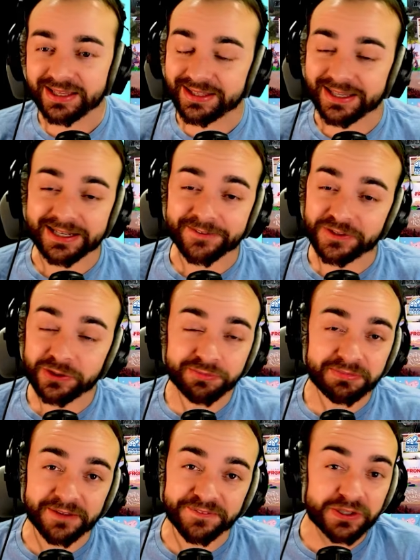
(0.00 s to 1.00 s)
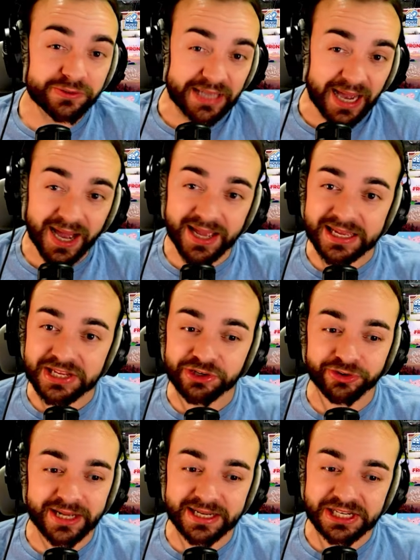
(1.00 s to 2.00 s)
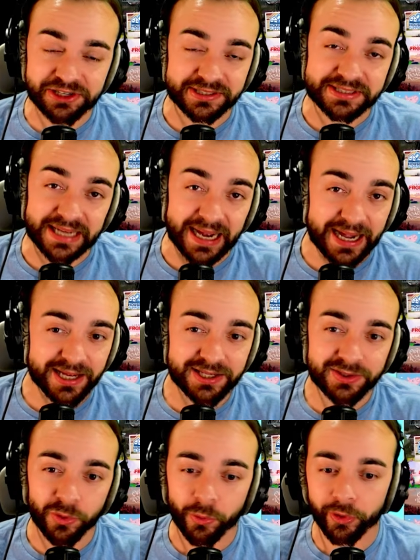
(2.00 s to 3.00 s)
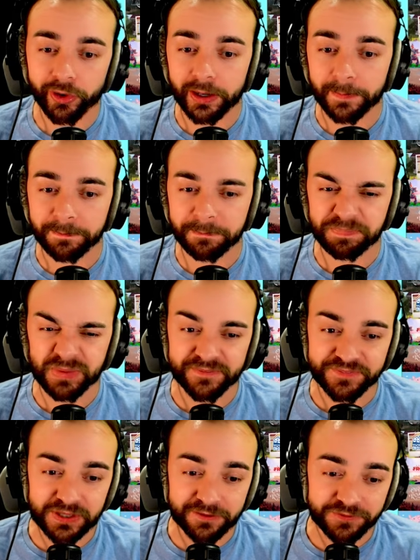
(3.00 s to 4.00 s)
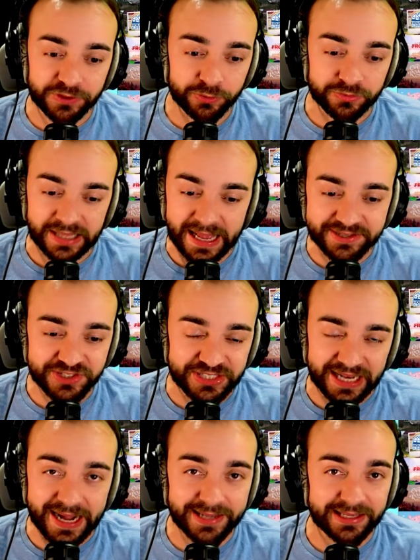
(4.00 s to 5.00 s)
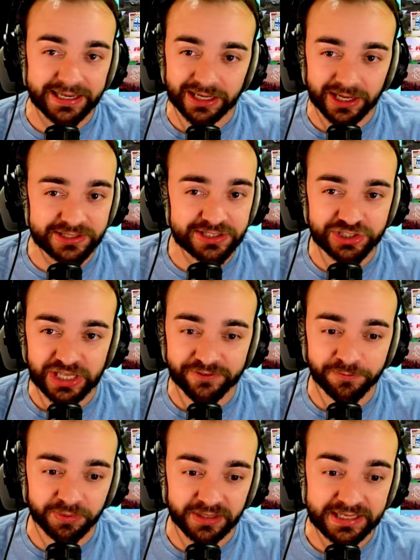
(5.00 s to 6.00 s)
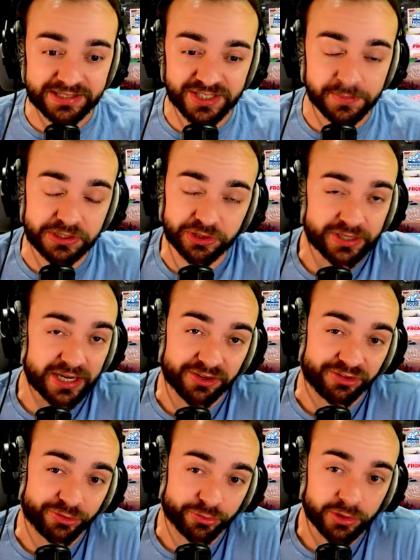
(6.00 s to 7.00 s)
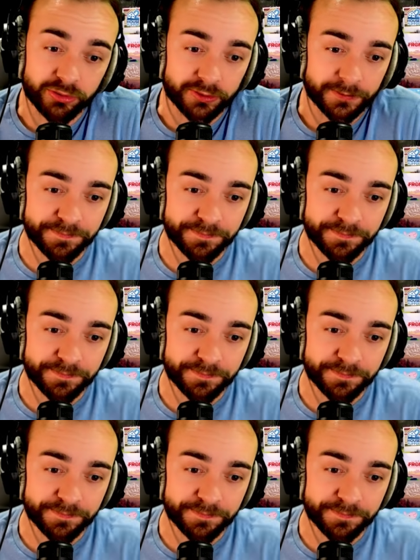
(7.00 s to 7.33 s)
And if you die and you're not near a dock, or if you last docked in an unsafe place, I mean, you're kind of screwed.